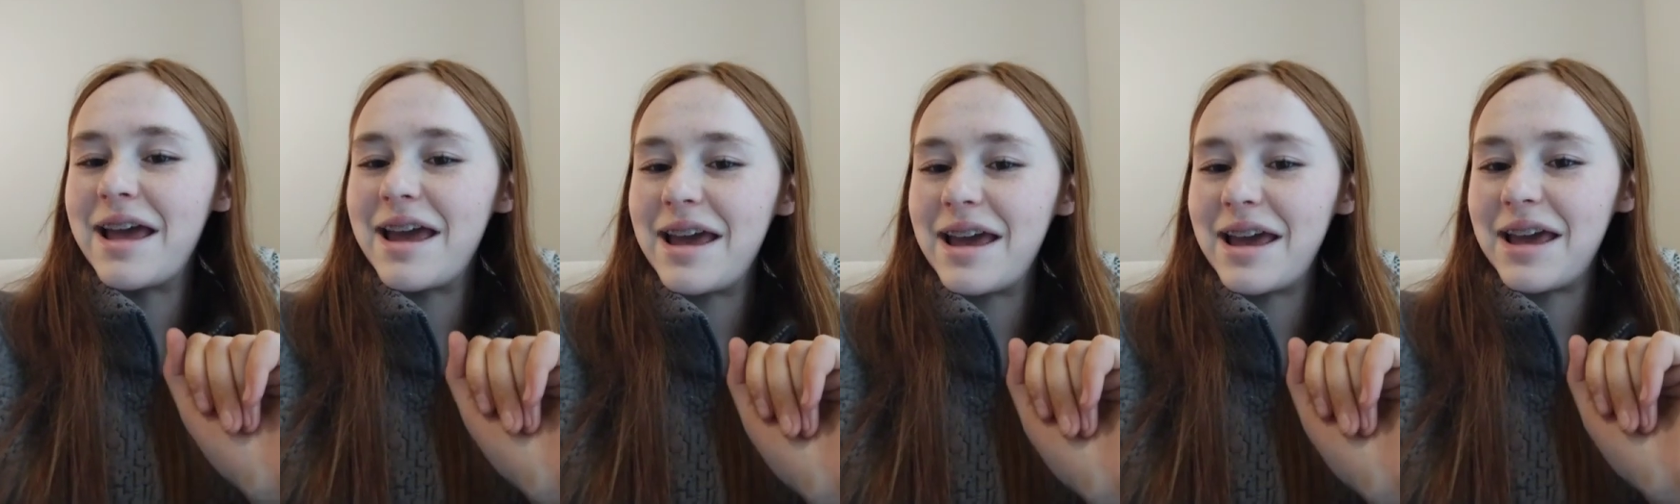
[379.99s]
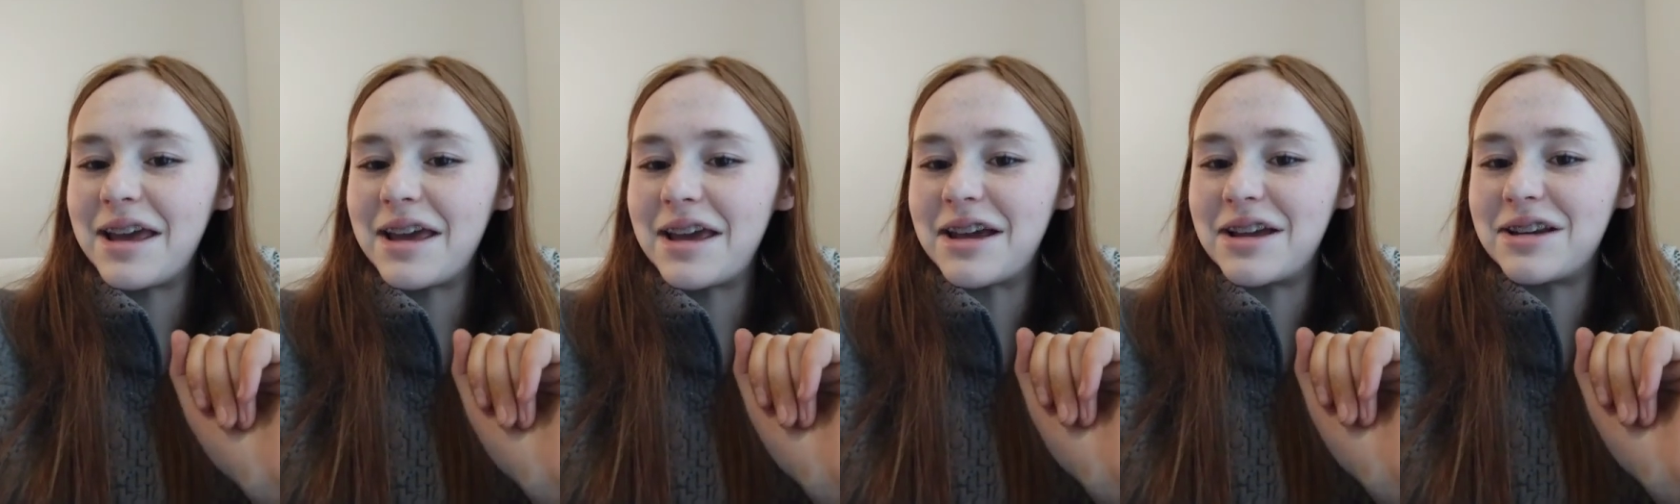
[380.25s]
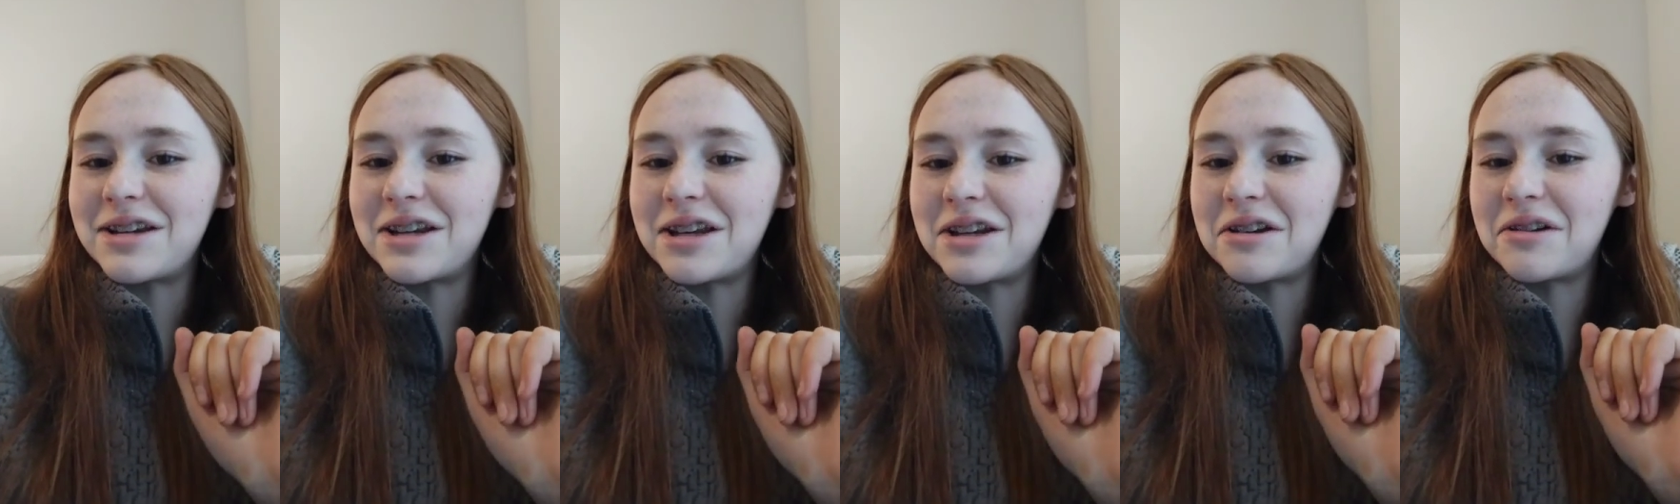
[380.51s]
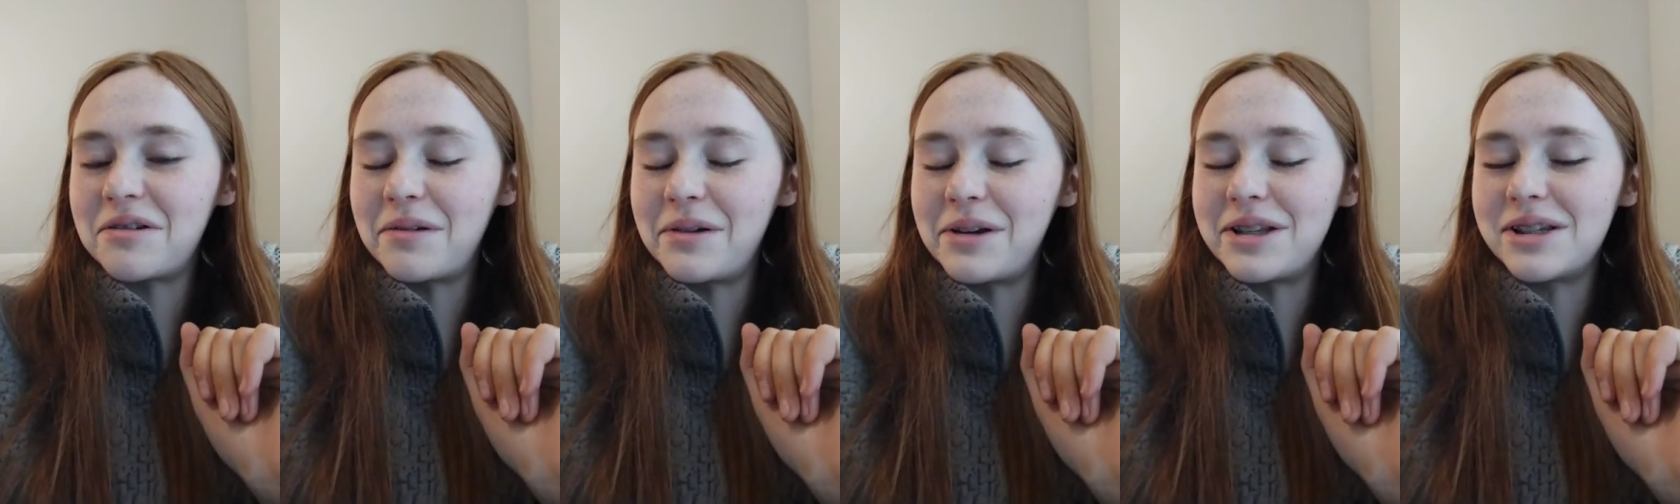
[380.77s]
and
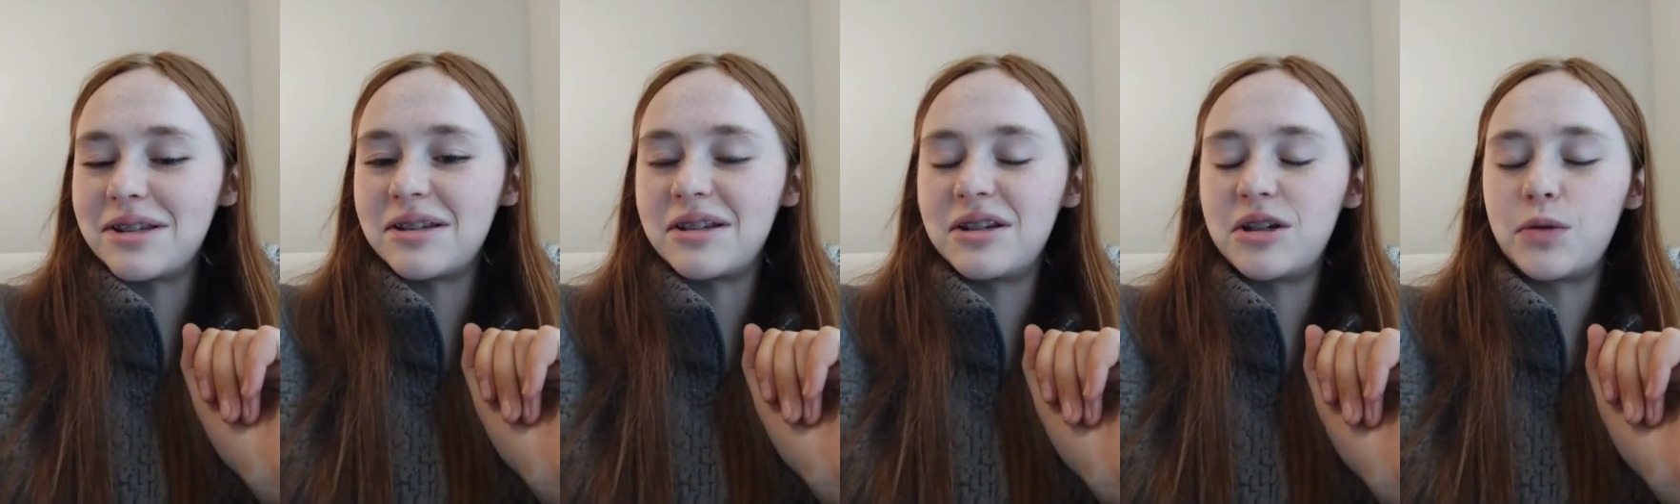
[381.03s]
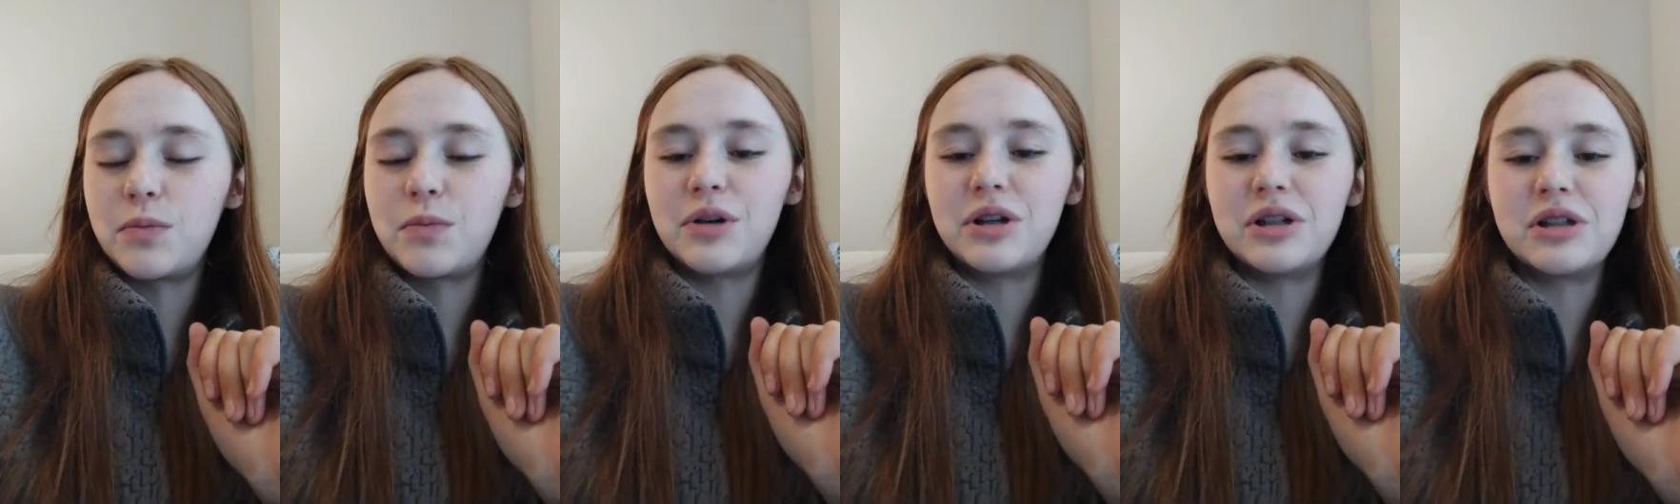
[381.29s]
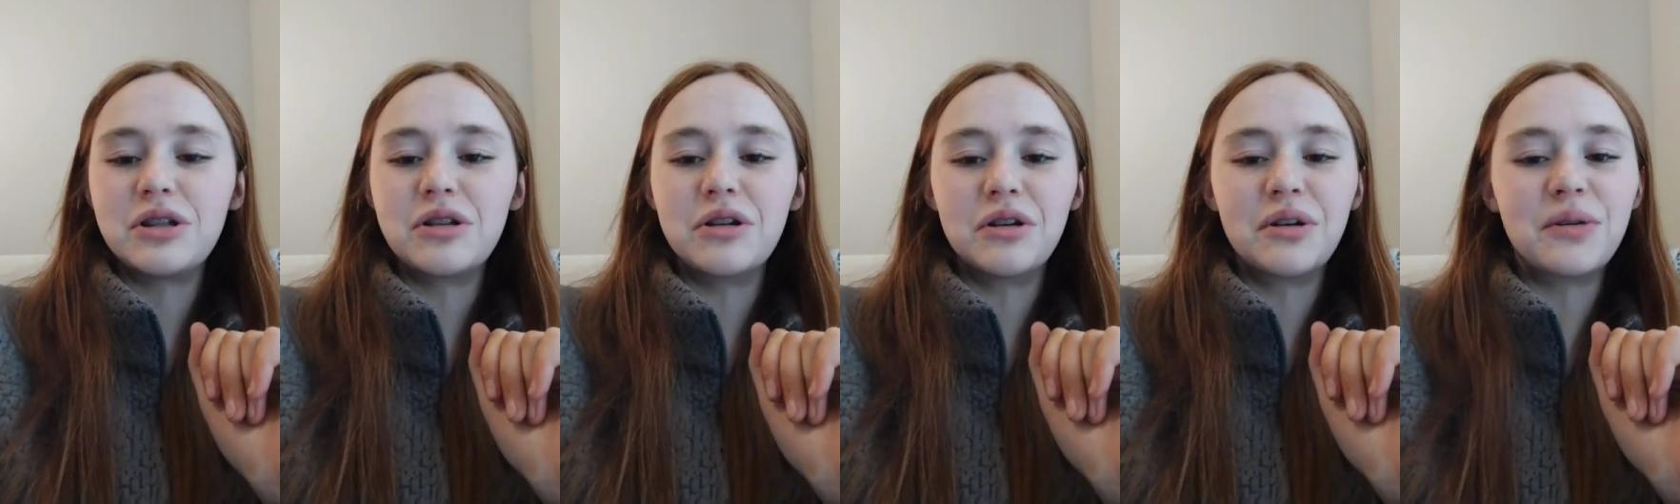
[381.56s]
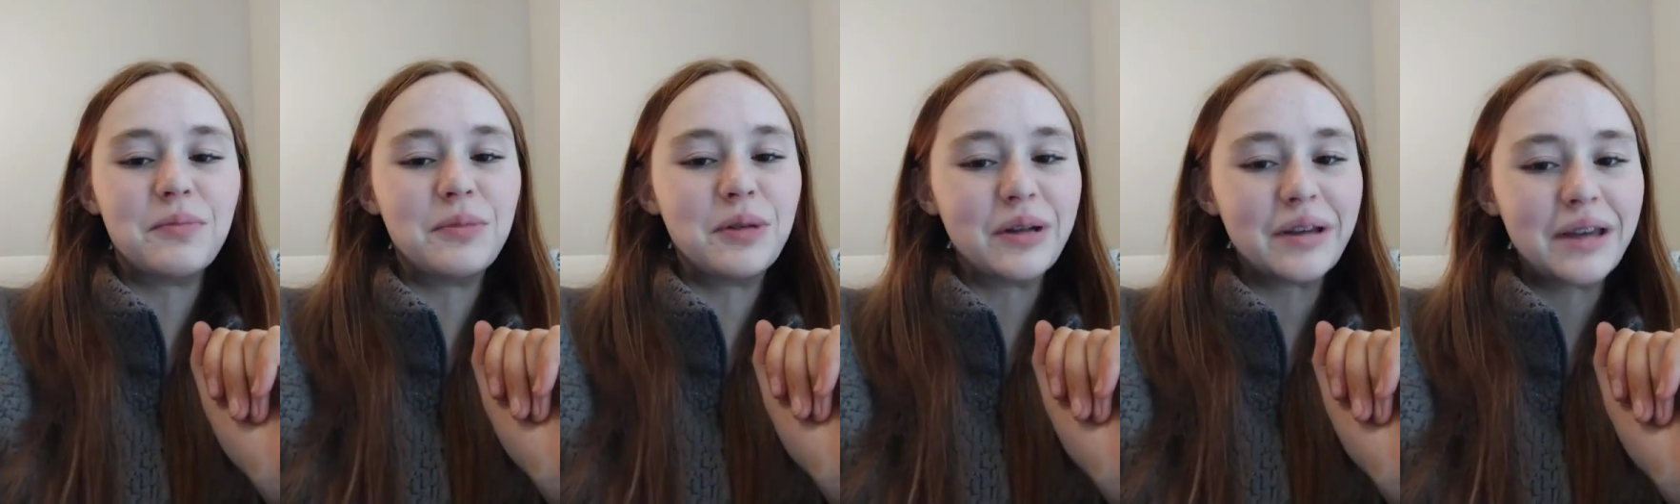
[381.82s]
increases interpersonal
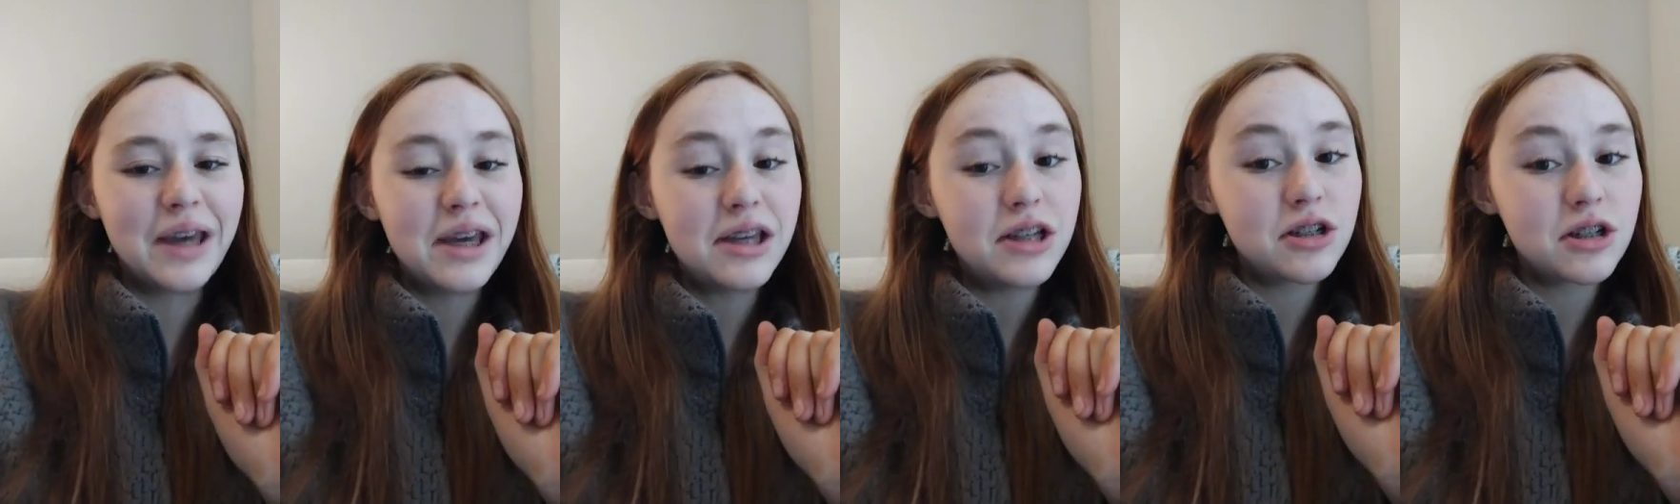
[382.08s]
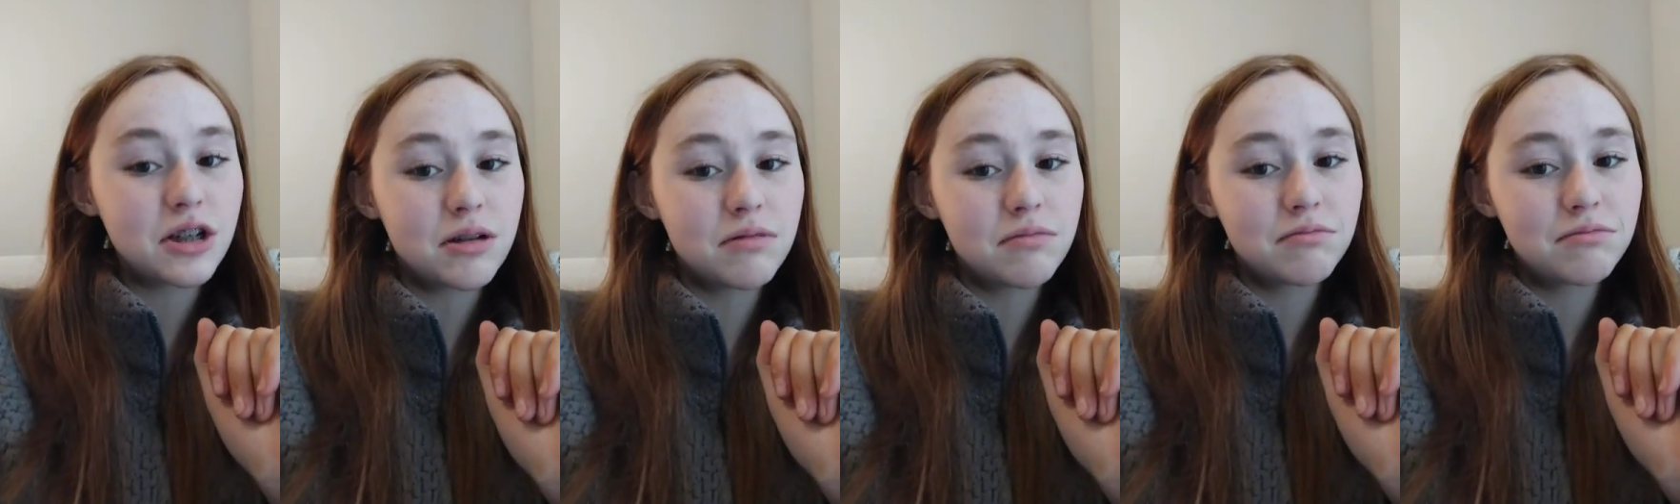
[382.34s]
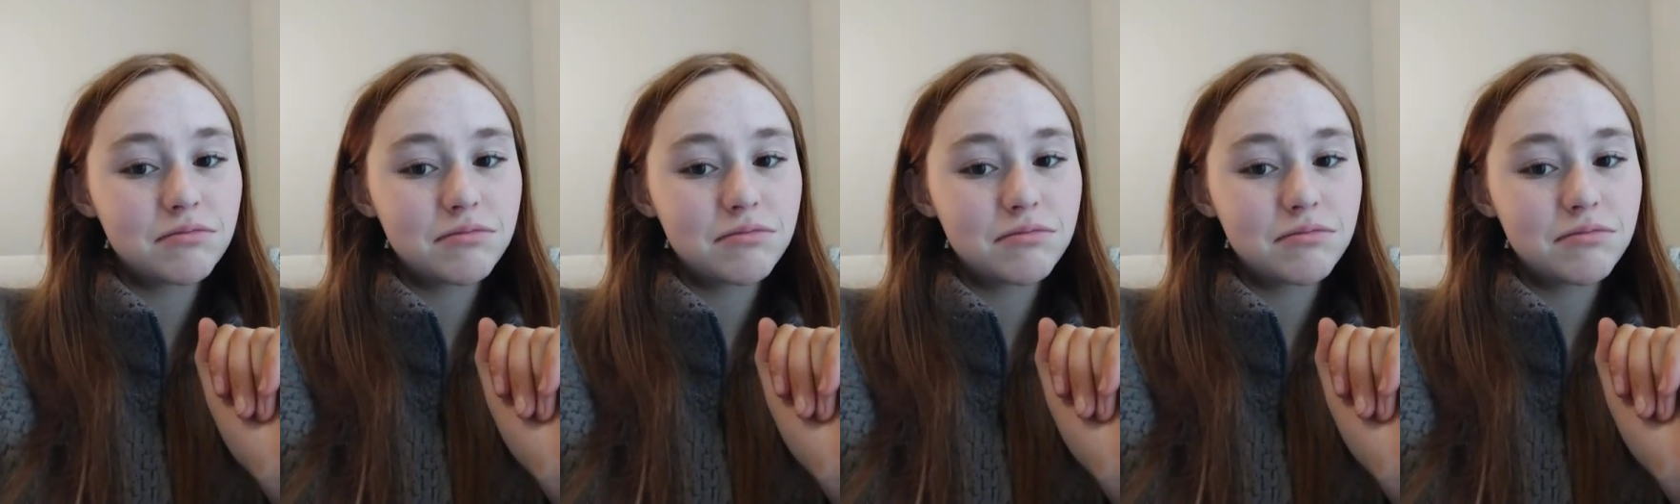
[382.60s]
communication.